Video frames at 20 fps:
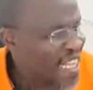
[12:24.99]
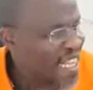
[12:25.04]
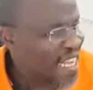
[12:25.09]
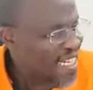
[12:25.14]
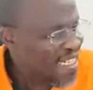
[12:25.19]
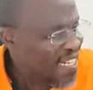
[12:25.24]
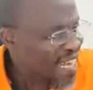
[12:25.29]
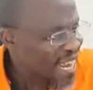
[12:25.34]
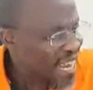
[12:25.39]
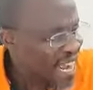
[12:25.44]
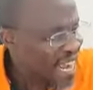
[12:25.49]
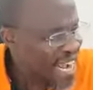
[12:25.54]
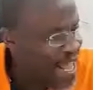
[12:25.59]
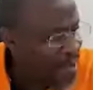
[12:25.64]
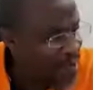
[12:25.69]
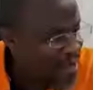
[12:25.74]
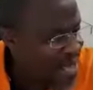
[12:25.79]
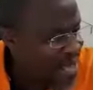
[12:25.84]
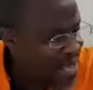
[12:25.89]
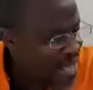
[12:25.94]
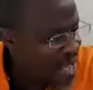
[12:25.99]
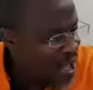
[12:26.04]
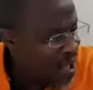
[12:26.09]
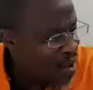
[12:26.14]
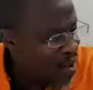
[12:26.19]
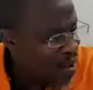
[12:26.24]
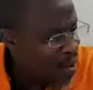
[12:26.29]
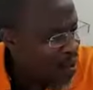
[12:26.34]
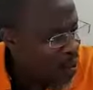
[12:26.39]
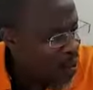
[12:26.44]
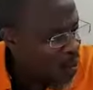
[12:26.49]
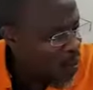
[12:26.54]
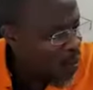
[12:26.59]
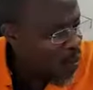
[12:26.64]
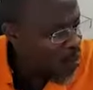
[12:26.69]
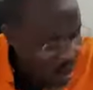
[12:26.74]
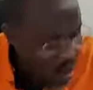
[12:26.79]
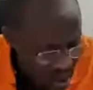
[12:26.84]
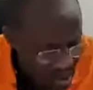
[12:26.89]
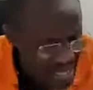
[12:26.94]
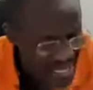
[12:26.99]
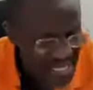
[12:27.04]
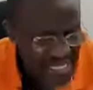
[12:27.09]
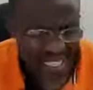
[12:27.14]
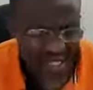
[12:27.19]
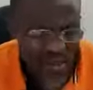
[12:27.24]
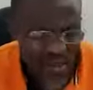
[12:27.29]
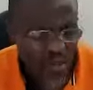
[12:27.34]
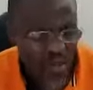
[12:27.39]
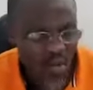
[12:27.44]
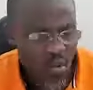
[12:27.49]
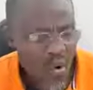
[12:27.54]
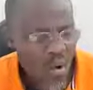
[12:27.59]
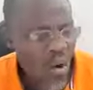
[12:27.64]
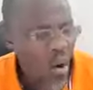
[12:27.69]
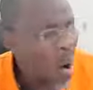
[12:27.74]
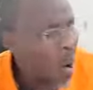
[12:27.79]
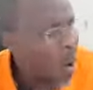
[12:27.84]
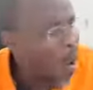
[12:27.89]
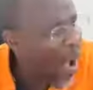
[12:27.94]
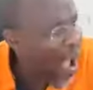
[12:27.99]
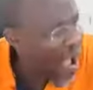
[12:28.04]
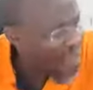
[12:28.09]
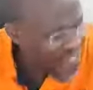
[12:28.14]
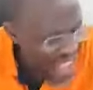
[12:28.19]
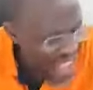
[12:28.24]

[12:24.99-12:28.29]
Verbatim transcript: the enemy will not see you or have